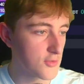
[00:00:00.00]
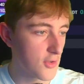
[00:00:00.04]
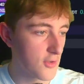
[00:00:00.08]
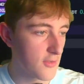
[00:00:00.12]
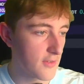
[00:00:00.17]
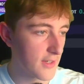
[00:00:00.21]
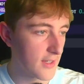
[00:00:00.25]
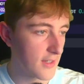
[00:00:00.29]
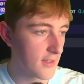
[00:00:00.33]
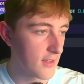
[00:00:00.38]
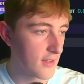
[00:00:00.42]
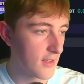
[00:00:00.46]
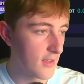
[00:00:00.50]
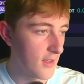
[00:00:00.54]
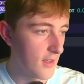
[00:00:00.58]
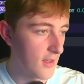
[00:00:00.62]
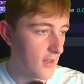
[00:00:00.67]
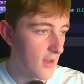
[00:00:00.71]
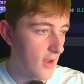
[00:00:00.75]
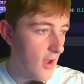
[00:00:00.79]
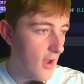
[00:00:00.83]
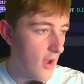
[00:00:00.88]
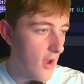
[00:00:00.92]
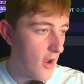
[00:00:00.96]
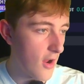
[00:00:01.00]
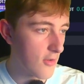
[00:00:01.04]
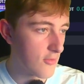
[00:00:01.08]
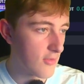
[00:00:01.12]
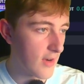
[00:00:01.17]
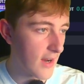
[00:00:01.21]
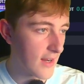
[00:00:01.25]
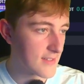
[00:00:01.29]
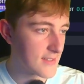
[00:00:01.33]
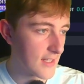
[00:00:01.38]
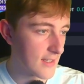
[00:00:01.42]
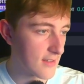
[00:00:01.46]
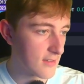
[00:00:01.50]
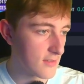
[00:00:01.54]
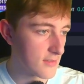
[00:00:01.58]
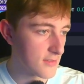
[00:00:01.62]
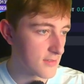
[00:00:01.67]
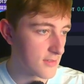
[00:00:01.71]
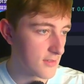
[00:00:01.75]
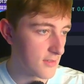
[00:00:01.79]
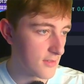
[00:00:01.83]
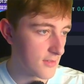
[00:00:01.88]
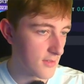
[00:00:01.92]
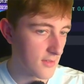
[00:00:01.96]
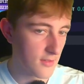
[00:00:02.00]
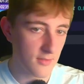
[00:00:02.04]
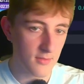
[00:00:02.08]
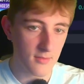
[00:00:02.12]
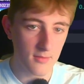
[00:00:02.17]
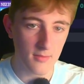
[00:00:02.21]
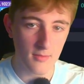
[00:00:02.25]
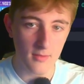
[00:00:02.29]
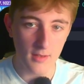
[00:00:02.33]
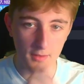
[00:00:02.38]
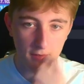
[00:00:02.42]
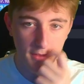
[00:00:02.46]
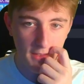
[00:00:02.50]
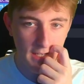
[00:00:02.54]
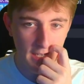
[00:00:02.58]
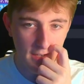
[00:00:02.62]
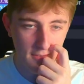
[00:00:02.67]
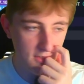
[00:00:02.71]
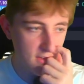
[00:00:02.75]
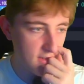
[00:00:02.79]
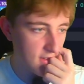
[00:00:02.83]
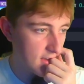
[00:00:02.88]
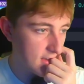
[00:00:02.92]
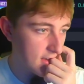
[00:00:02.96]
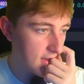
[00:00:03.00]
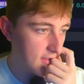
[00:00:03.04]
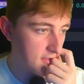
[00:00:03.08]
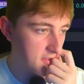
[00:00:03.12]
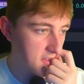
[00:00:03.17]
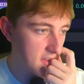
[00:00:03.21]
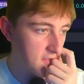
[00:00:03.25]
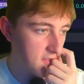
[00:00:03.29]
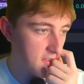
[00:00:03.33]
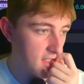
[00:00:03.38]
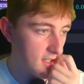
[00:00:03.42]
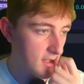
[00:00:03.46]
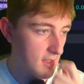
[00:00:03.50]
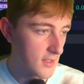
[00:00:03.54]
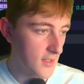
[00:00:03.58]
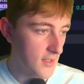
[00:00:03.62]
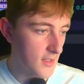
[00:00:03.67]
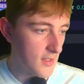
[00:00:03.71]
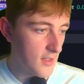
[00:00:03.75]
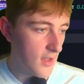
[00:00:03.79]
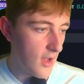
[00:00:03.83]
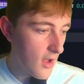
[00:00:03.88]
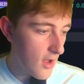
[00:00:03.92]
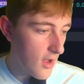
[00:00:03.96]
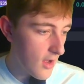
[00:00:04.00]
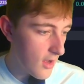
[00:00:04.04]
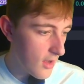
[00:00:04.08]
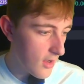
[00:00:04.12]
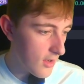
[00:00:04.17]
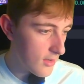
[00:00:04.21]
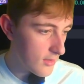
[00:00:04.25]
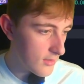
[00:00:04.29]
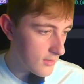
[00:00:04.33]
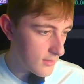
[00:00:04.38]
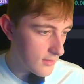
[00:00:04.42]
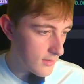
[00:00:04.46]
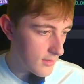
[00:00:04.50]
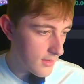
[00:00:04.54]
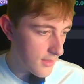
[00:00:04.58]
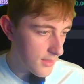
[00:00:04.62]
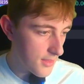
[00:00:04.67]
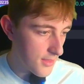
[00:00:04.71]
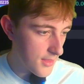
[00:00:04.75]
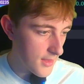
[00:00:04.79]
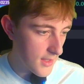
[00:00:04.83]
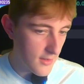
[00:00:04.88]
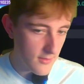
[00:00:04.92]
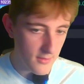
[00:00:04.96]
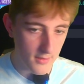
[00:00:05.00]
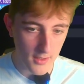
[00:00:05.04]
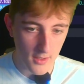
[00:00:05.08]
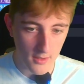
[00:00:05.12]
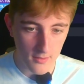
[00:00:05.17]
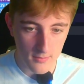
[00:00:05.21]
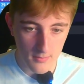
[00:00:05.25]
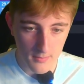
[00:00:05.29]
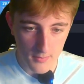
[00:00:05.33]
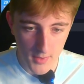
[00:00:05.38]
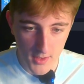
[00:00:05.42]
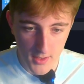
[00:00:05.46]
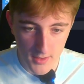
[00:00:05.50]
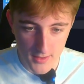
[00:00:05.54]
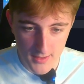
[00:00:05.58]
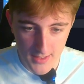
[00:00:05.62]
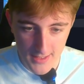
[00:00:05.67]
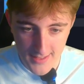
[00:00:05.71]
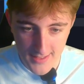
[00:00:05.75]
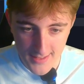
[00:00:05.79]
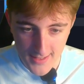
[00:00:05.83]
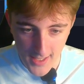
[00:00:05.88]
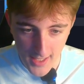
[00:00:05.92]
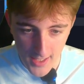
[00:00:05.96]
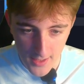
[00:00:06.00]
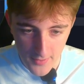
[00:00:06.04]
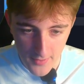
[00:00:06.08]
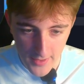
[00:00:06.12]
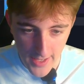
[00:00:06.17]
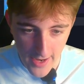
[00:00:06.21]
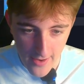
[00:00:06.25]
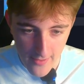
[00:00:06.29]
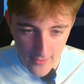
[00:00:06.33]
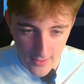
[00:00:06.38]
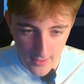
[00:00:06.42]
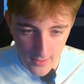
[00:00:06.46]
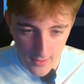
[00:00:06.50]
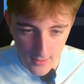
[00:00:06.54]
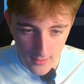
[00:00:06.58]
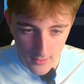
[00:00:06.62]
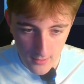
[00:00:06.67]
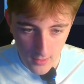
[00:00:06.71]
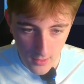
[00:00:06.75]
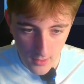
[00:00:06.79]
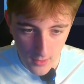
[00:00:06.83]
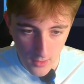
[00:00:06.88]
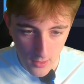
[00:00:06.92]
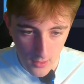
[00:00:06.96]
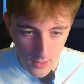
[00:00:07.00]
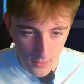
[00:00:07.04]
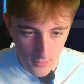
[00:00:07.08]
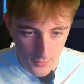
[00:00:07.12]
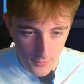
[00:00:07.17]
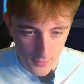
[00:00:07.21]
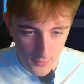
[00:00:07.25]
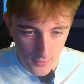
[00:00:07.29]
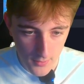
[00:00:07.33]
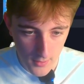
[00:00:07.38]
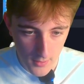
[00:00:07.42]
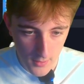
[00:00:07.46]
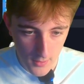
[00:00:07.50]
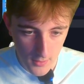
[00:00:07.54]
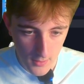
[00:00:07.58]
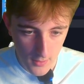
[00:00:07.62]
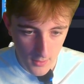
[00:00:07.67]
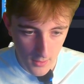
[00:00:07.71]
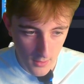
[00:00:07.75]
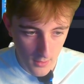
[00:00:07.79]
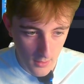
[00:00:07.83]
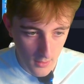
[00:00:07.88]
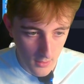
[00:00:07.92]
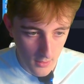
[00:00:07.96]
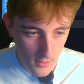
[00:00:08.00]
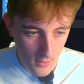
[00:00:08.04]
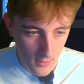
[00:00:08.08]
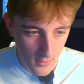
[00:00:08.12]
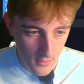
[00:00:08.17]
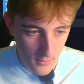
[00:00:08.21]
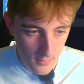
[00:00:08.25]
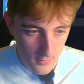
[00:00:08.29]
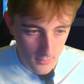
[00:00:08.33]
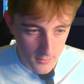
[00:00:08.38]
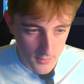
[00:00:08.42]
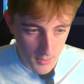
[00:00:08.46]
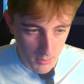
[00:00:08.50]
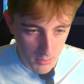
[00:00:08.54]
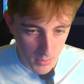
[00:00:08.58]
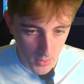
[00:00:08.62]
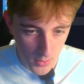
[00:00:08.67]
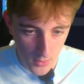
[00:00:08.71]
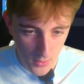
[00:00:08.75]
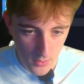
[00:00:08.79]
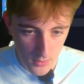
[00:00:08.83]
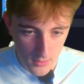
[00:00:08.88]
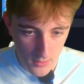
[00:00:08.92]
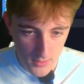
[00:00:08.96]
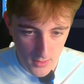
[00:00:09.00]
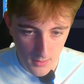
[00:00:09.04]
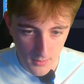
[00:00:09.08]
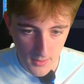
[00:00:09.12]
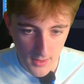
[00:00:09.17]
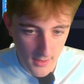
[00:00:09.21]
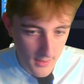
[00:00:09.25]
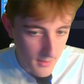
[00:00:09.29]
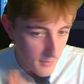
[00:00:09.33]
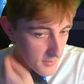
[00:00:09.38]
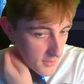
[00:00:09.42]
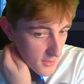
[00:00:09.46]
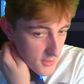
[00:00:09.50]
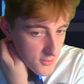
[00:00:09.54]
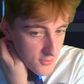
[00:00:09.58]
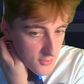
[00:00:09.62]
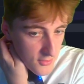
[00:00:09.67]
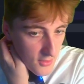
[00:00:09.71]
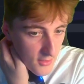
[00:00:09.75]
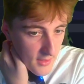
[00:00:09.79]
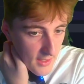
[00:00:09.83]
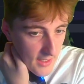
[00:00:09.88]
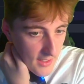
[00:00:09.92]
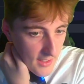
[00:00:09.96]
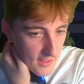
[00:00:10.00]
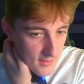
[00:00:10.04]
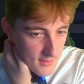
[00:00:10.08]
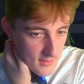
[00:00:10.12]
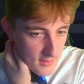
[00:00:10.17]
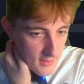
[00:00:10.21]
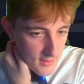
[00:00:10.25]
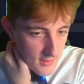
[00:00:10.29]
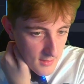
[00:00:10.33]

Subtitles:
drawing rectangles. Hold on. I think I have it. No, I don't have it saved. There we go. Because this is kind of an area of support. So I'm gonna draw that.